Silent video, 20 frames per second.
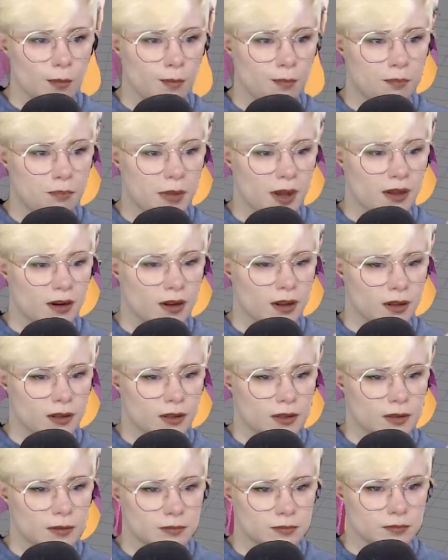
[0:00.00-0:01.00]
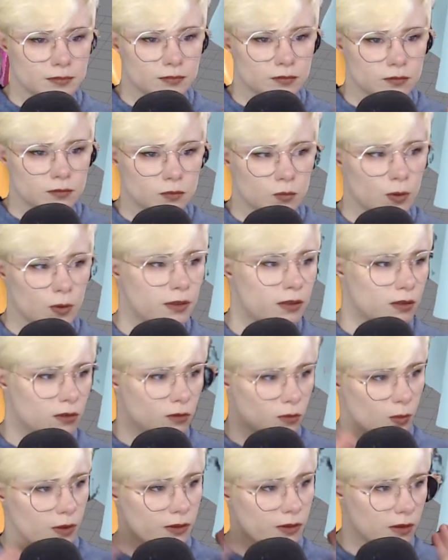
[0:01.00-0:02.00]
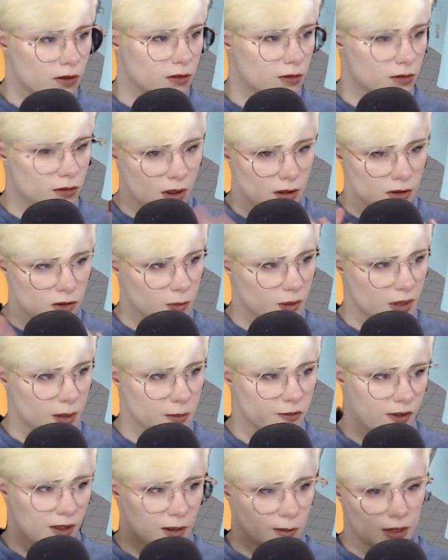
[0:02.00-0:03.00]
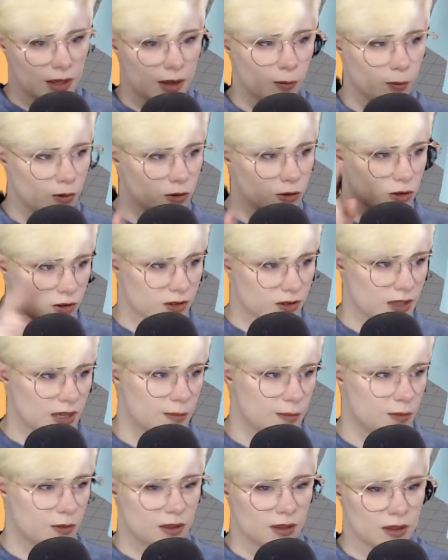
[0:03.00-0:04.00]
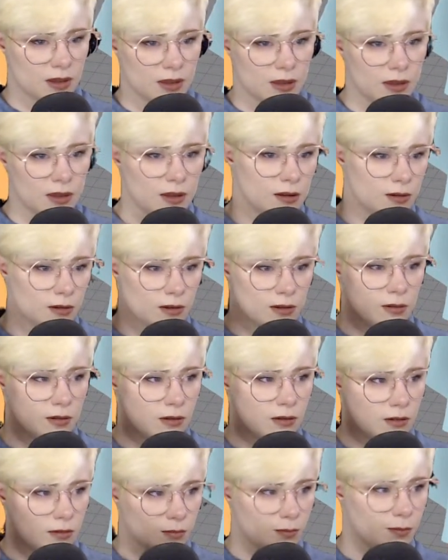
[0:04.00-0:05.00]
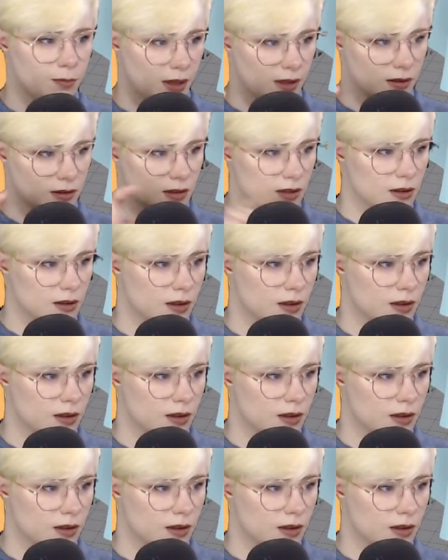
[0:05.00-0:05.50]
But when this does become available, I will just keep the basic